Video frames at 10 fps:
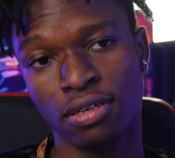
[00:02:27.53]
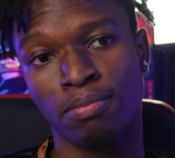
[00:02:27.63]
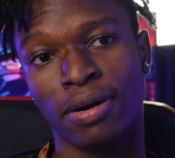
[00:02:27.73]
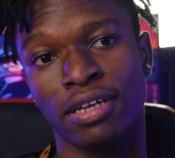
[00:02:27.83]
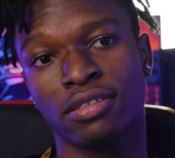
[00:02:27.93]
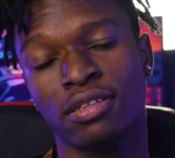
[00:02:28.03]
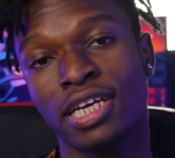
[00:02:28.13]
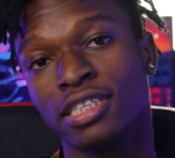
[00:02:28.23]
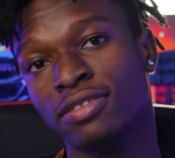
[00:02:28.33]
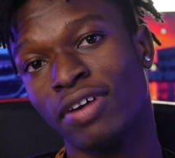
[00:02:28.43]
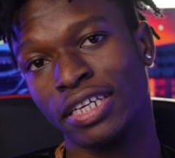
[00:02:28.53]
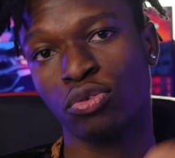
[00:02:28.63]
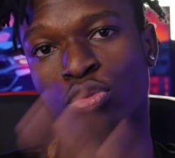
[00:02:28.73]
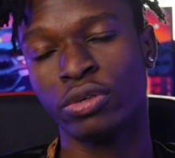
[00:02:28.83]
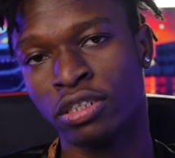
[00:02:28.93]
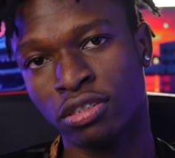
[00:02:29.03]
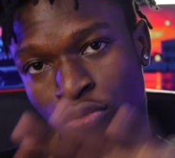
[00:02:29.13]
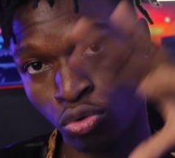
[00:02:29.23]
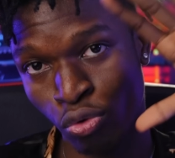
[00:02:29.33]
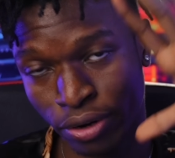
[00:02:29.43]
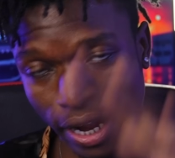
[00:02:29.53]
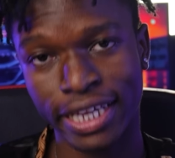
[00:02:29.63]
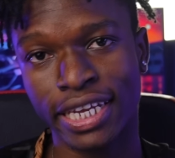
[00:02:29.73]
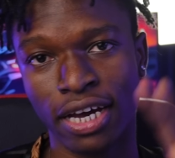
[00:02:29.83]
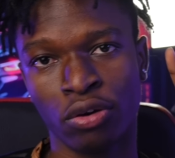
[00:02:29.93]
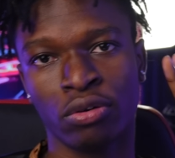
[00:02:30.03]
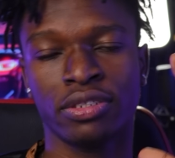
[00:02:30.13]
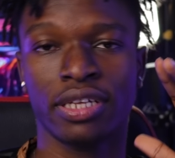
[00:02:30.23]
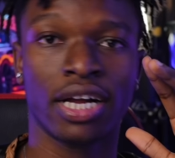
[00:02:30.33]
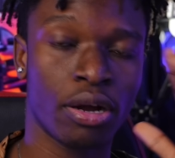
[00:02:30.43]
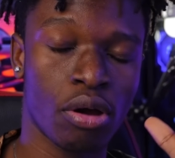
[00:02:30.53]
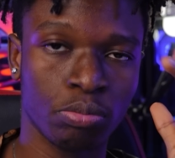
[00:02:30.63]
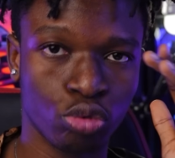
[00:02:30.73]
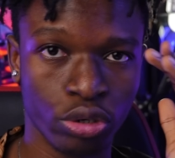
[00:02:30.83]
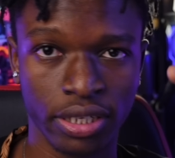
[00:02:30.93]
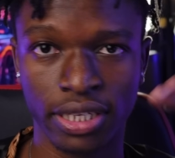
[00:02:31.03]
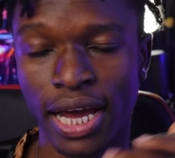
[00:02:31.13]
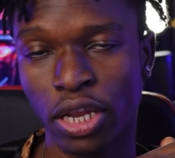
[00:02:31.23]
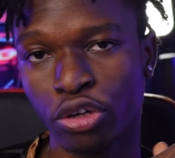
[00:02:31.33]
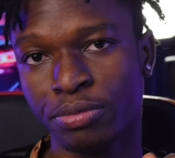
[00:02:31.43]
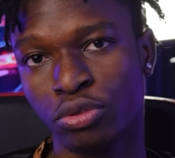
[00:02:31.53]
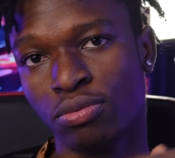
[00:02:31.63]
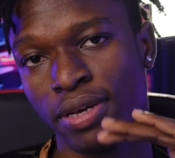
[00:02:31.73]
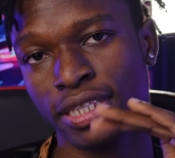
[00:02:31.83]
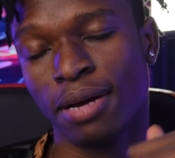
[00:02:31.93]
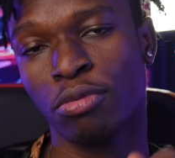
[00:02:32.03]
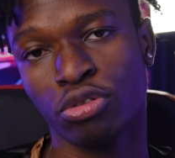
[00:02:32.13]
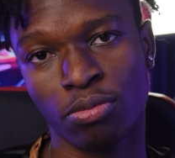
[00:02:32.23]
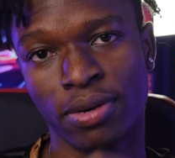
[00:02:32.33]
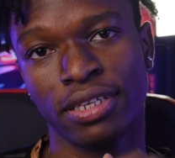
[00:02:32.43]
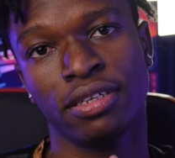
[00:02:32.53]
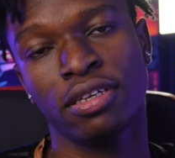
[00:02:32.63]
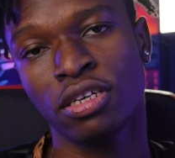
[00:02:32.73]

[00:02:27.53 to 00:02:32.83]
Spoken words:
but let's fast forward to right now, the account I'm trading that allowed me to make that amount of money.